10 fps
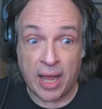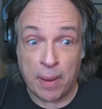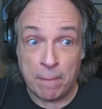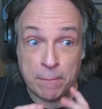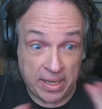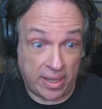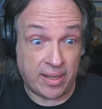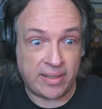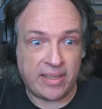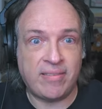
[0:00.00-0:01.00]

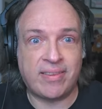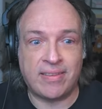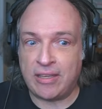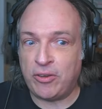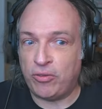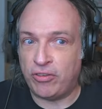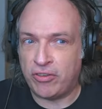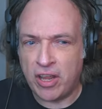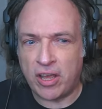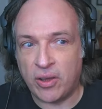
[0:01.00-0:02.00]
But here's the thing you should
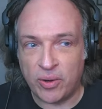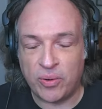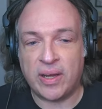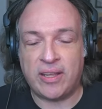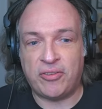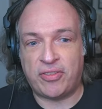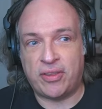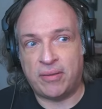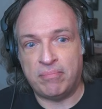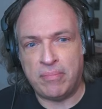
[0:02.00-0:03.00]
know is
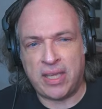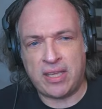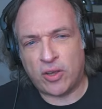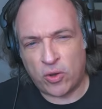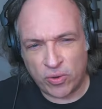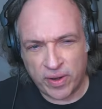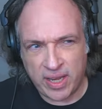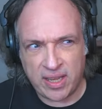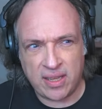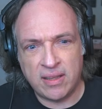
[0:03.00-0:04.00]
that me and
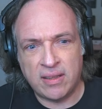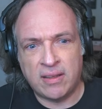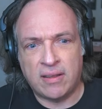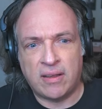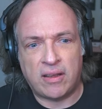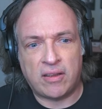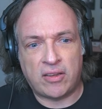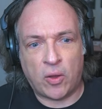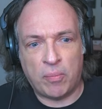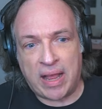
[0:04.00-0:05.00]
Cory
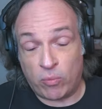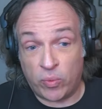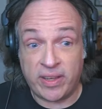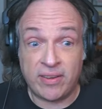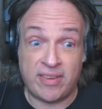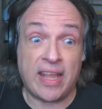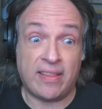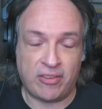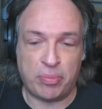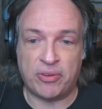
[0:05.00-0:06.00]
go back and we can date
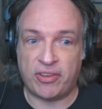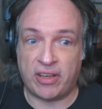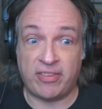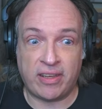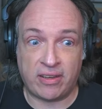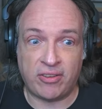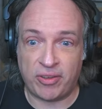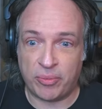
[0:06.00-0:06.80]
this precisely because it